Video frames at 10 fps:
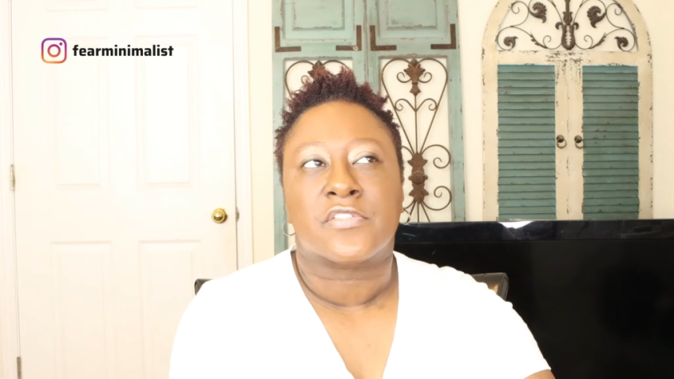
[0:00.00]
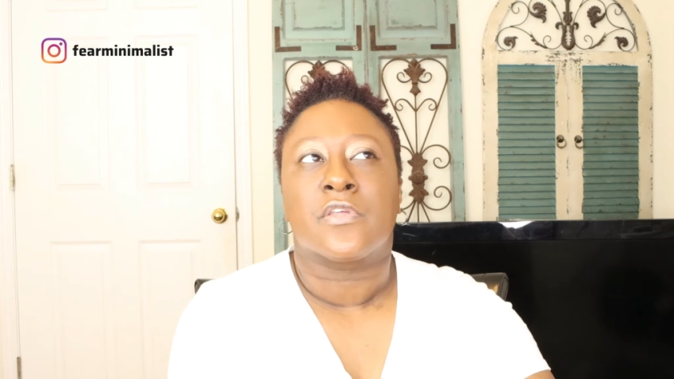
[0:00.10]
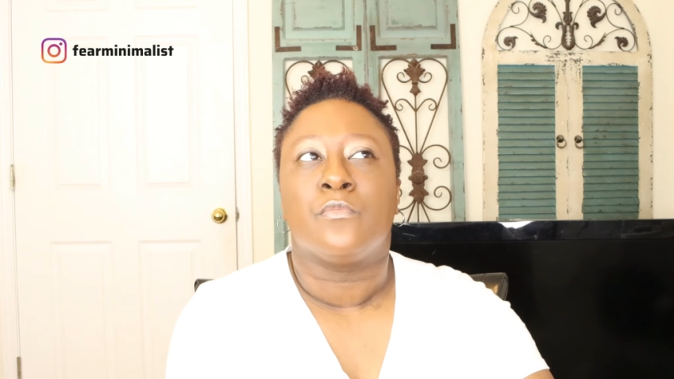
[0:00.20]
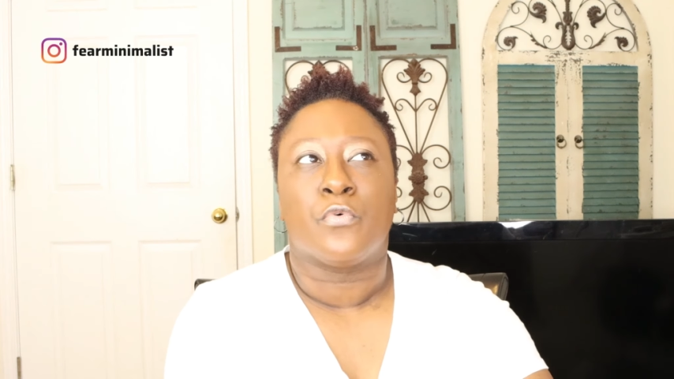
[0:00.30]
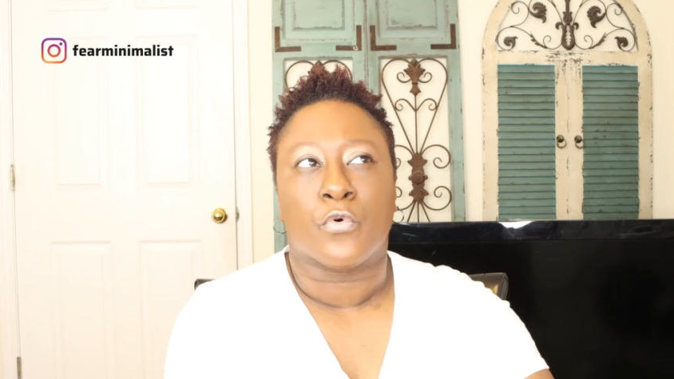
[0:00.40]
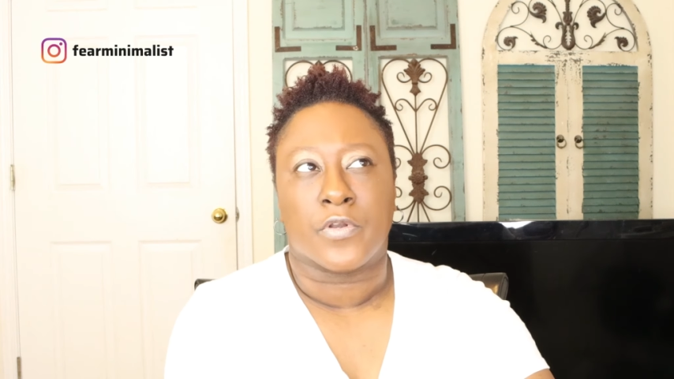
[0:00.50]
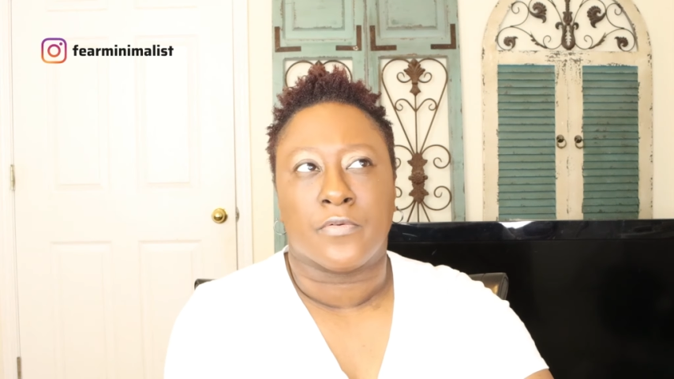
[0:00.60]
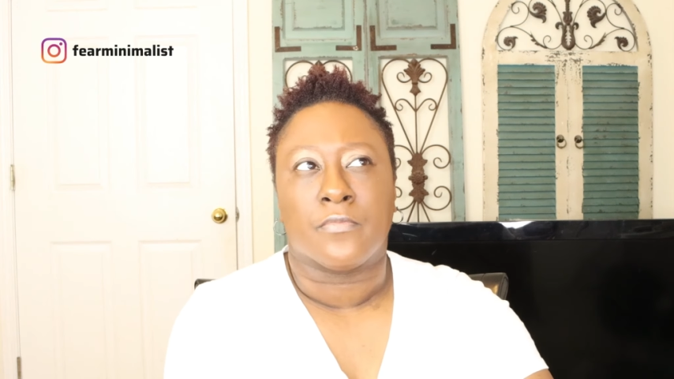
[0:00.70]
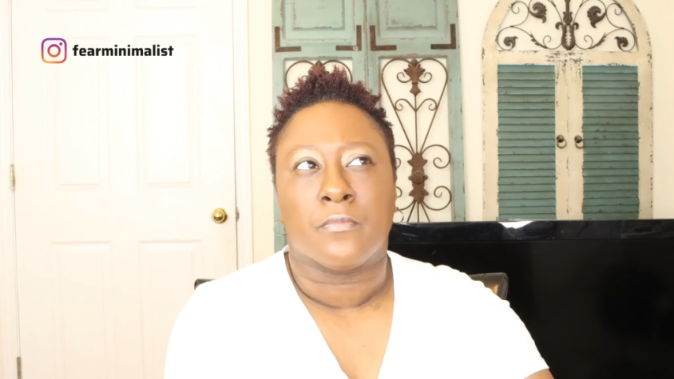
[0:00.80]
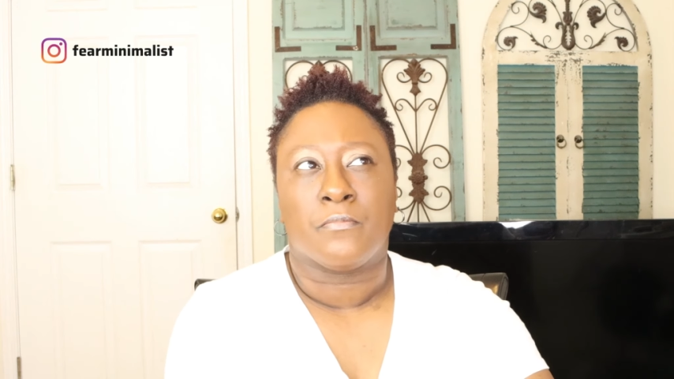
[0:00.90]

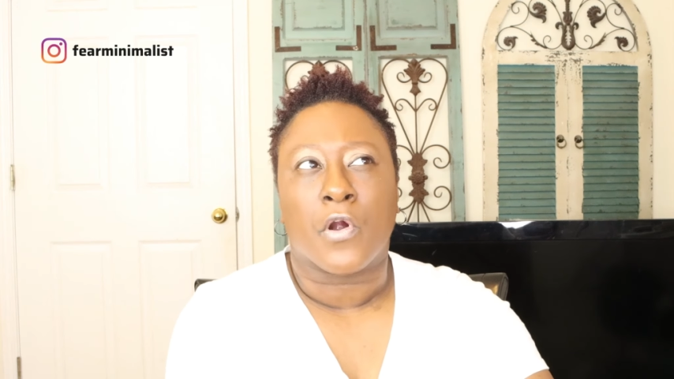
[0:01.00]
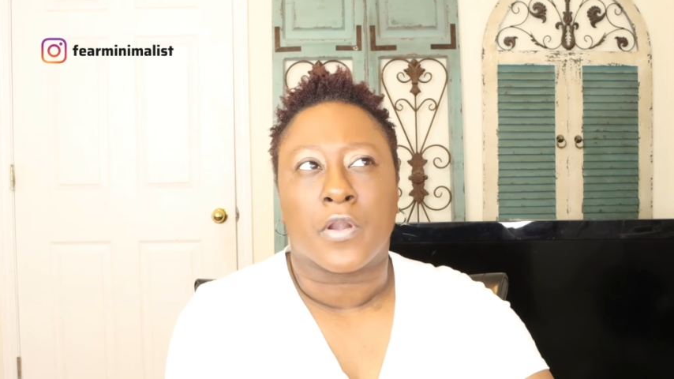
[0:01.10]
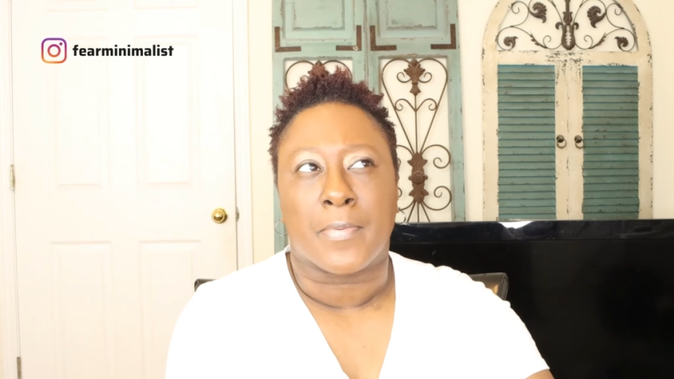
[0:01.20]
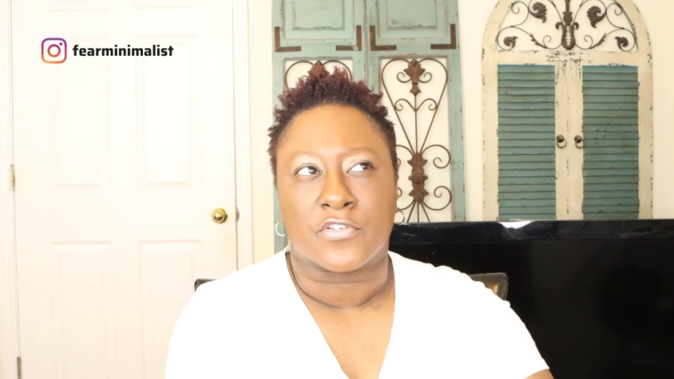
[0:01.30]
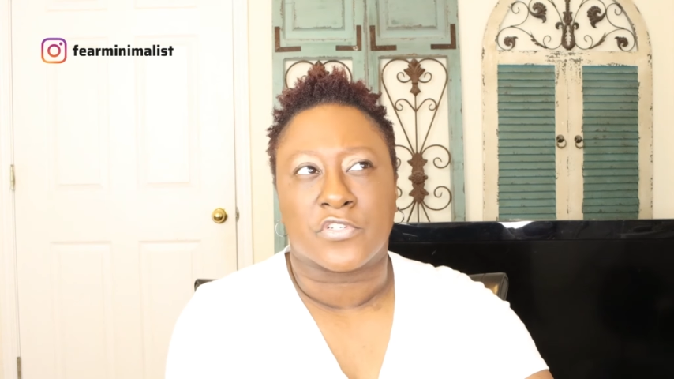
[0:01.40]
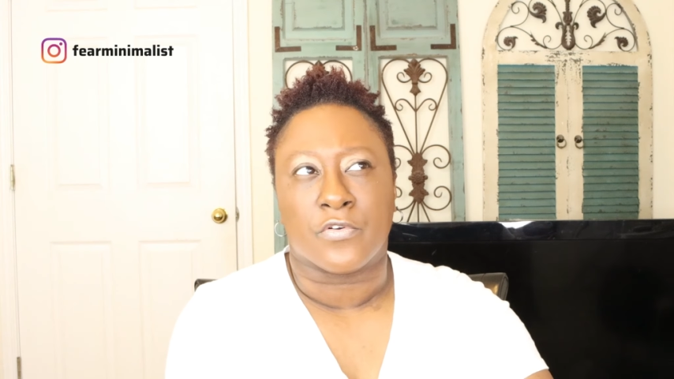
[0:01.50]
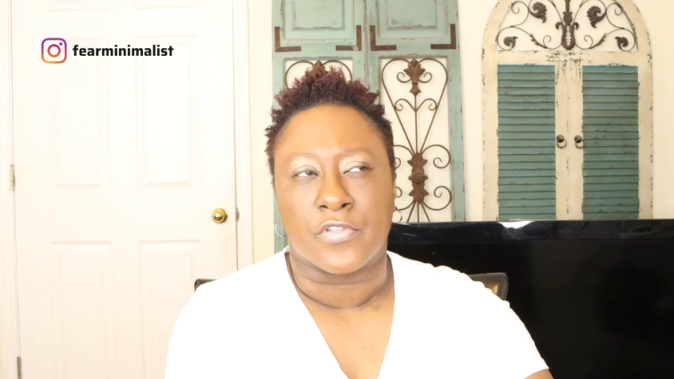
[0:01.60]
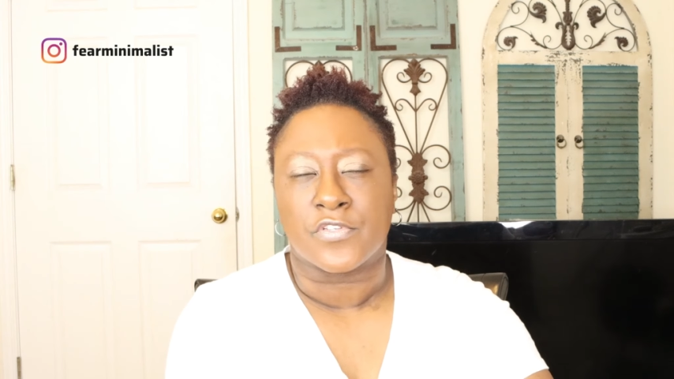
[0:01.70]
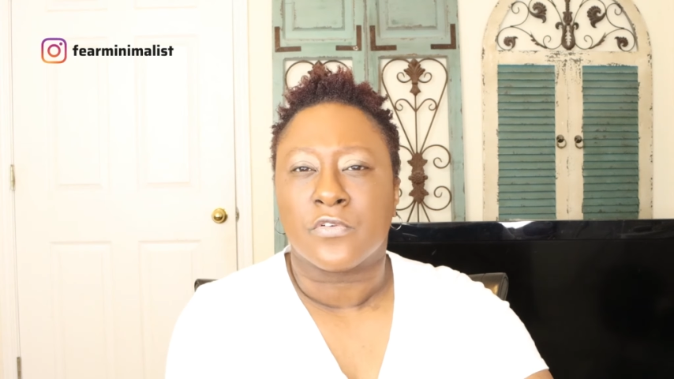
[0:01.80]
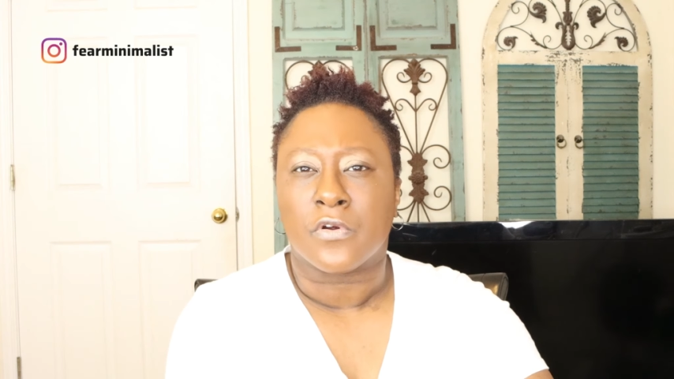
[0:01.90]
important part about sharing
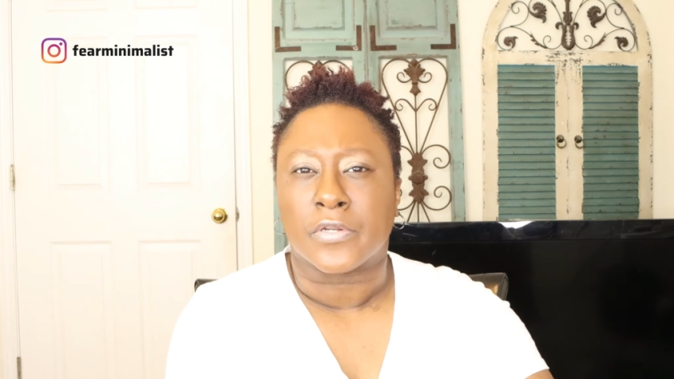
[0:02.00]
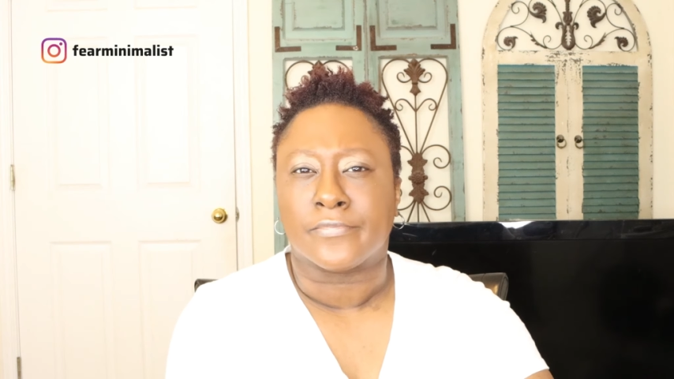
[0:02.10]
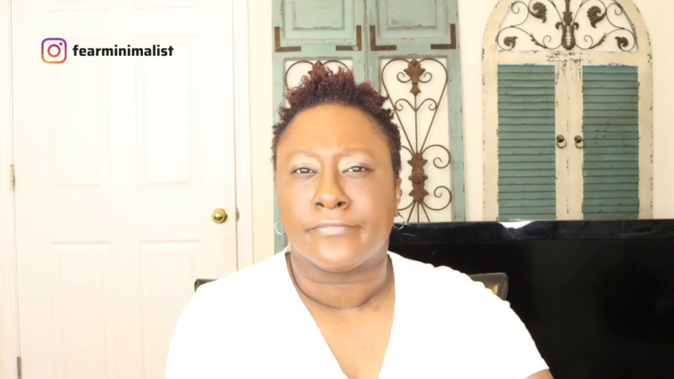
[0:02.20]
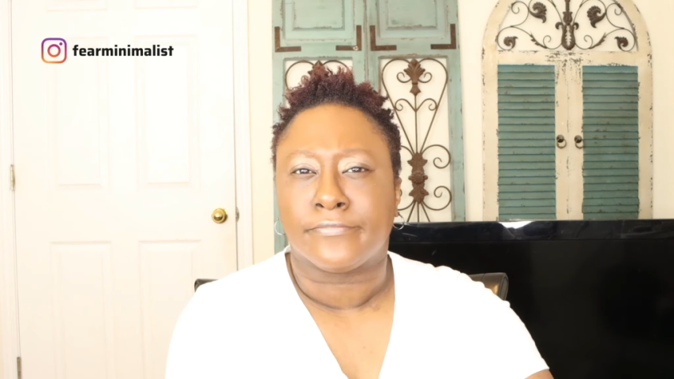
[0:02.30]
the story.